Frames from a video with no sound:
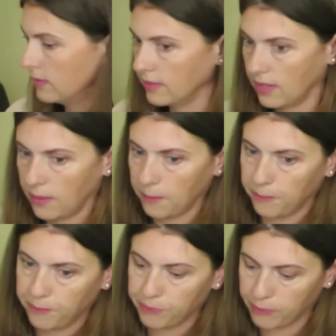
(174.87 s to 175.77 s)

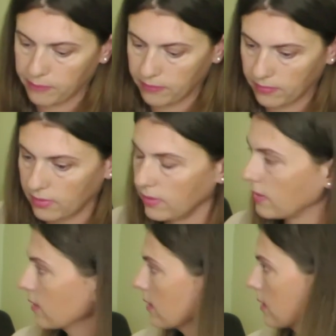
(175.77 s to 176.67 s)

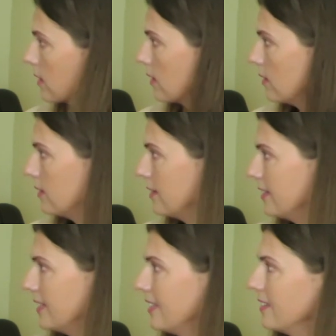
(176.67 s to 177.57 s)

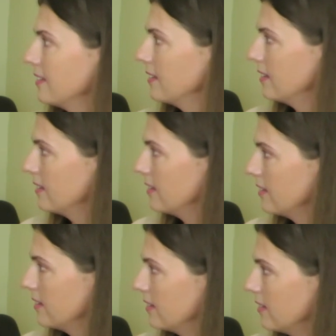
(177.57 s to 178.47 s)

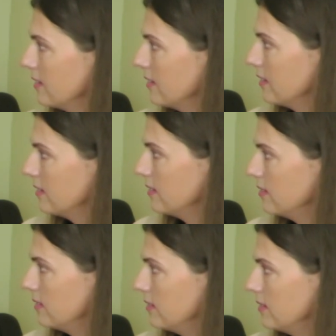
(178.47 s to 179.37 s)

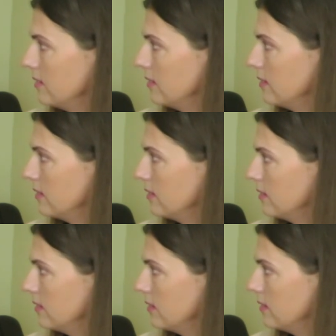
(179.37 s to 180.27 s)

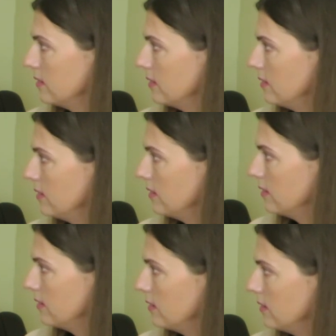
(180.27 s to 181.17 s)

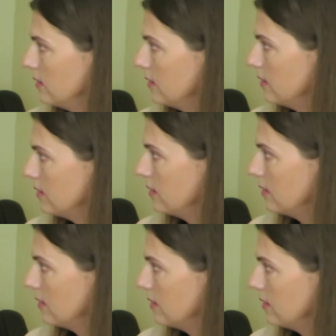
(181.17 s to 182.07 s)
[no speech]